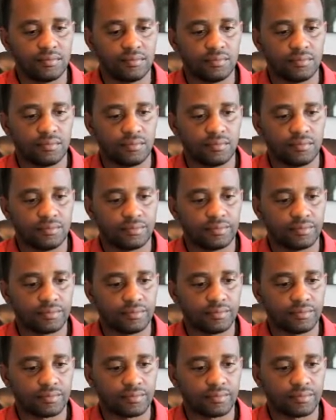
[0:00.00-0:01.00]

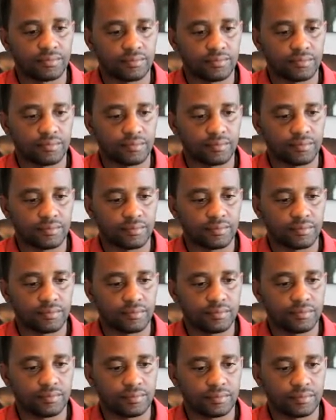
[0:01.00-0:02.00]

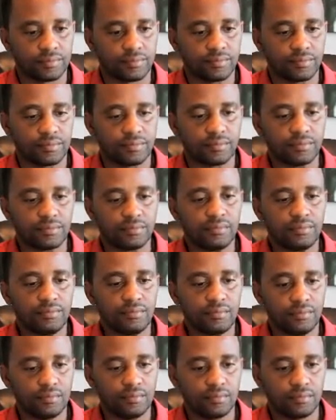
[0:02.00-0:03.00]

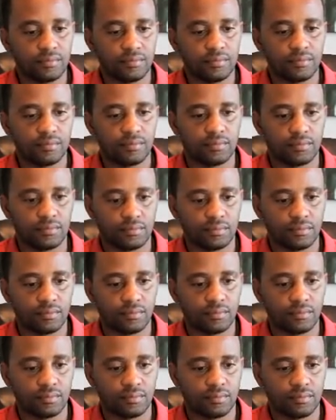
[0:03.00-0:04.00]

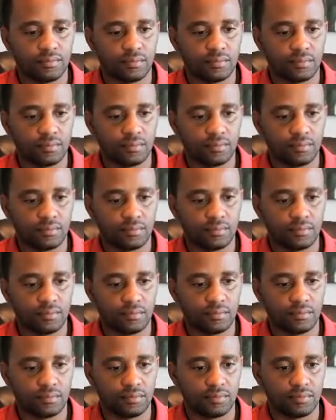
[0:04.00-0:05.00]

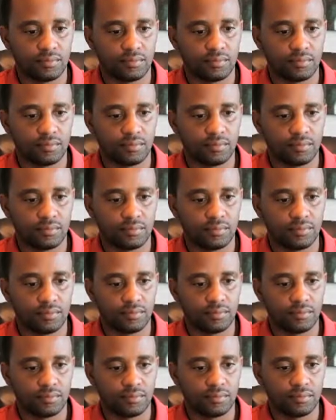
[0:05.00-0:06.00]

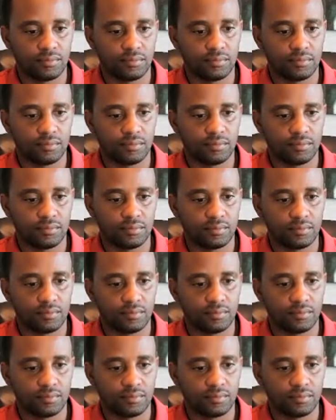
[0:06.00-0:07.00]

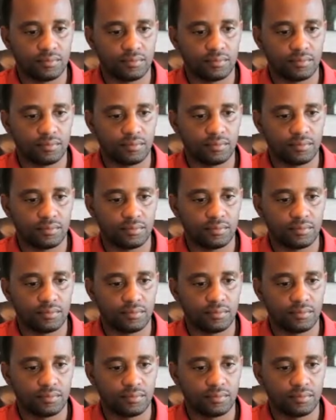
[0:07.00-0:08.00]
No words are spoken by the person on screen.